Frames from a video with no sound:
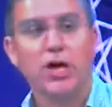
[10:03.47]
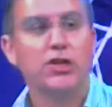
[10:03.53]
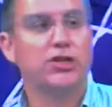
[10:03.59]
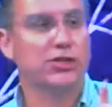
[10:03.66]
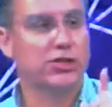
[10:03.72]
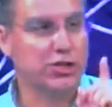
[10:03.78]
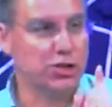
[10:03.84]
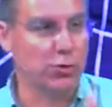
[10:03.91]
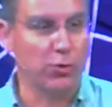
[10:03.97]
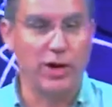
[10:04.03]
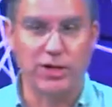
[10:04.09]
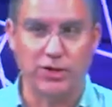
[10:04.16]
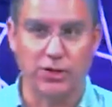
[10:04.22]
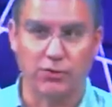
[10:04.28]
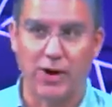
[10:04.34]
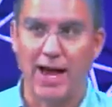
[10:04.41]
to
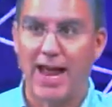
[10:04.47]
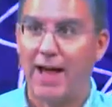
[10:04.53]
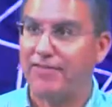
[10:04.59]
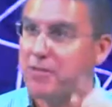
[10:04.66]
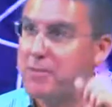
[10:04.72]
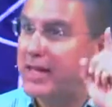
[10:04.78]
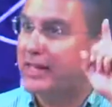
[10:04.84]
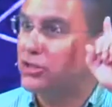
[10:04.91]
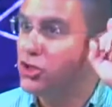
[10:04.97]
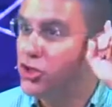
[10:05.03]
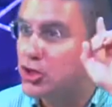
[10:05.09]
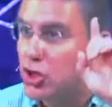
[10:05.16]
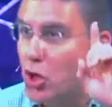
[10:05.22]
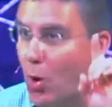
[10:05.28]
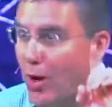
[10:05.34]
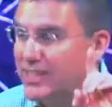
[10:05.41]
surrender, right? I have to make a
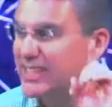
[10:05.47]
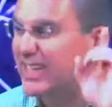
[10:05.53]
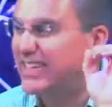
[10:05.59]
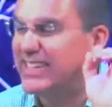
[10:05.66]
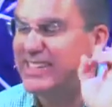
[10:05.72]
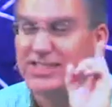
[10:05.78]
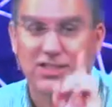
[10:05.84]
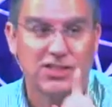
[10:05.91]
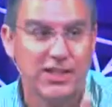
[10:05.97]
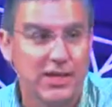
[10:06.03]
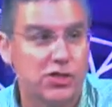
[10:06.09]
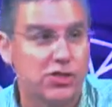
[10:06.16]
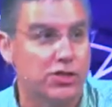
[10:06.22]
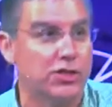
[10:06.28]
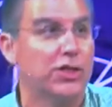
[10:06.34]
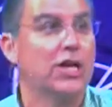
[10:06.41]
choice, a
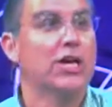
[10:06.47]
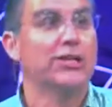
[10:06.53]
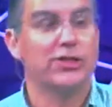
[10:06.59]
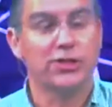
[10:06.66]
decision to